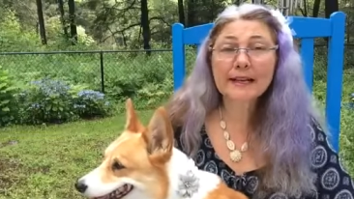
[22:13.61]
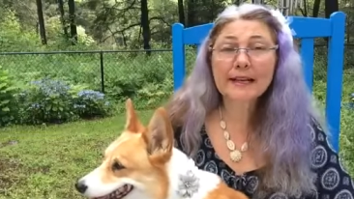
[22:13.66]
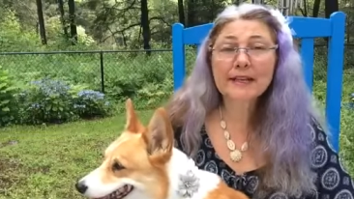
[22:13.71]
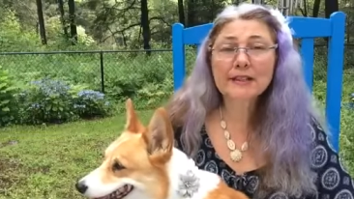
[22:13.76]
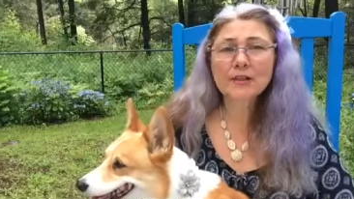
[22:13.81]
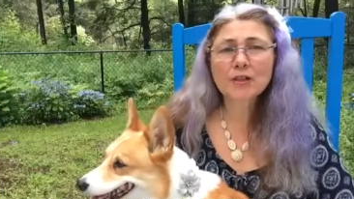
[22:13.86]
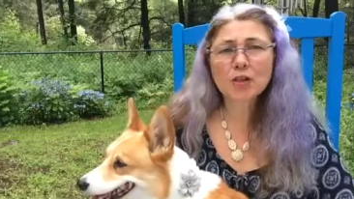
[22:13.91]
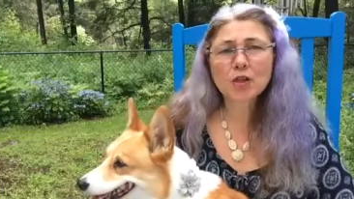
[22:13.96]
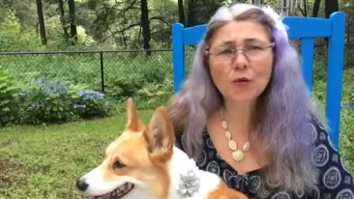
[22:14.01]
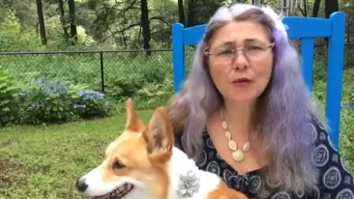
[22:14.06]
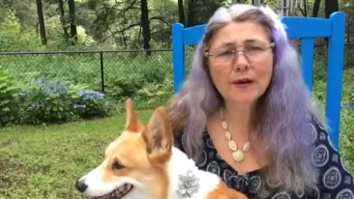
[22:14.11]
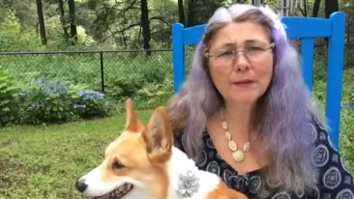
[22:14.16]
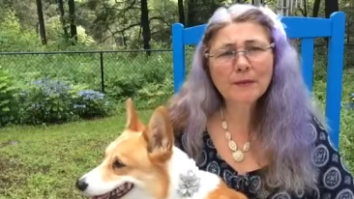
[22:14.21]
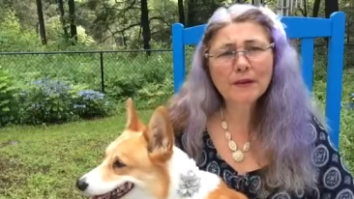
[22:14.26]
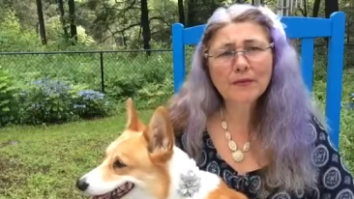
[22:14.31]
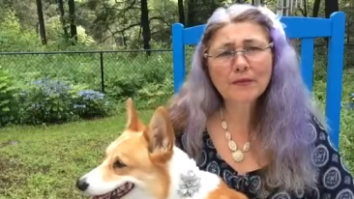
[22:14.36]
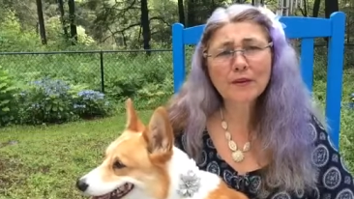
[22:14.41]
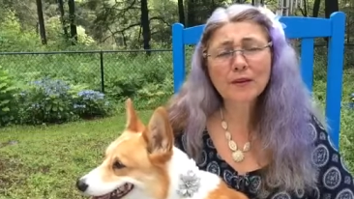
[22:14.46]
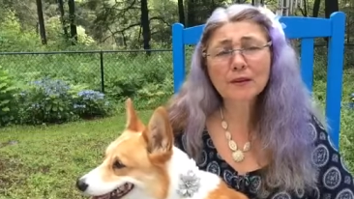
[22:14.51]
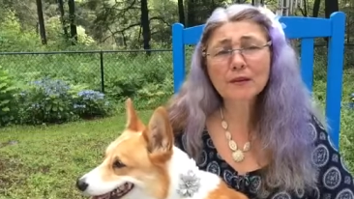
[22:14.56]
as a
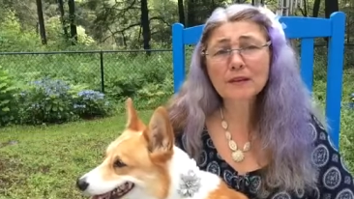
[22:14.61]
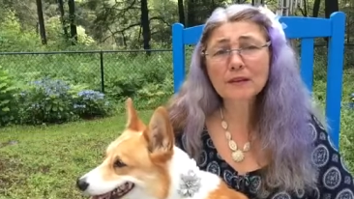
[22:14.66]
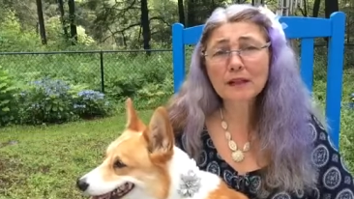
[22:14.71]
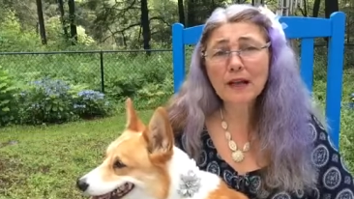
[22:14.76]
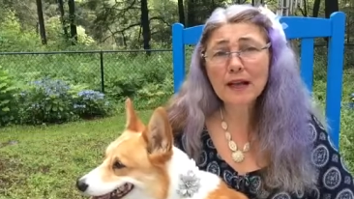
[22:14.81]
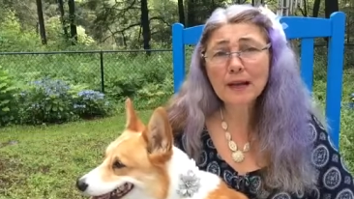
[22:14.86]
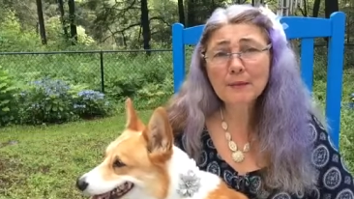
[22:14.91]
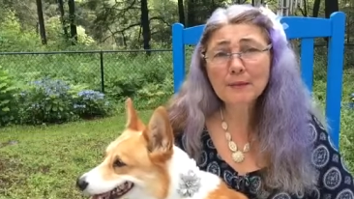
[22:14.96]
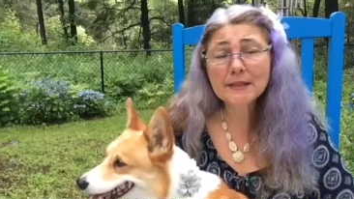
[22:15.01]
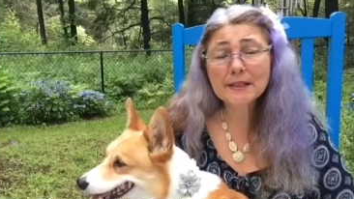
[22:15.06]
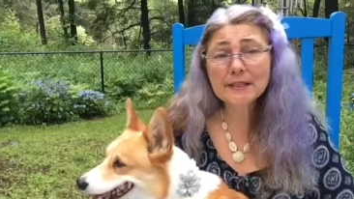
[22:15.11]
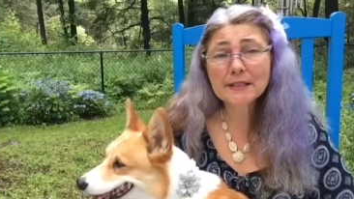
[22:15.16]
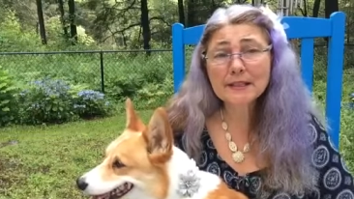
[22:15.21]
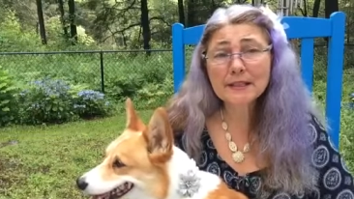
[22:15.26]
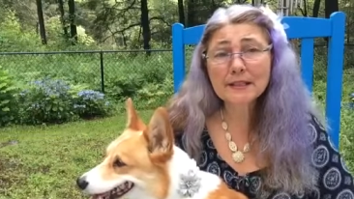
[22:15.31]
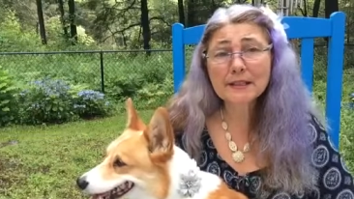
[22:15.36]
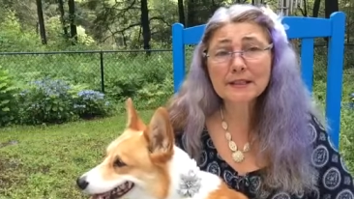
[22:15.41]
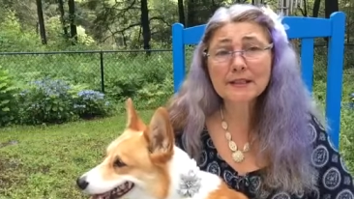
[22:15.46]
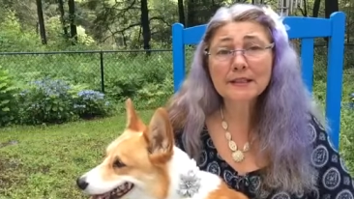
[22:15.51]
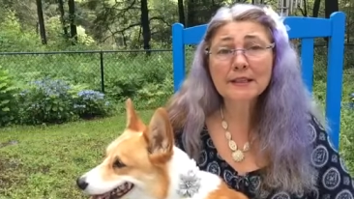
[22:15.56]
treatment for Lyme
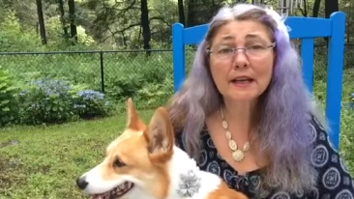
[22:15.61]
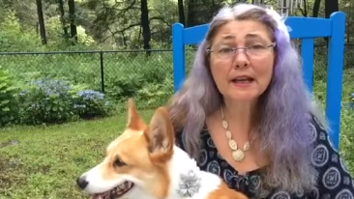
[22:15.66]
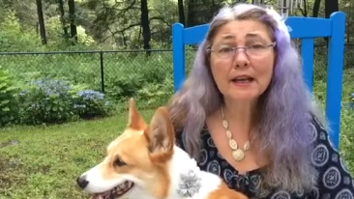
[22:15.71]
disease.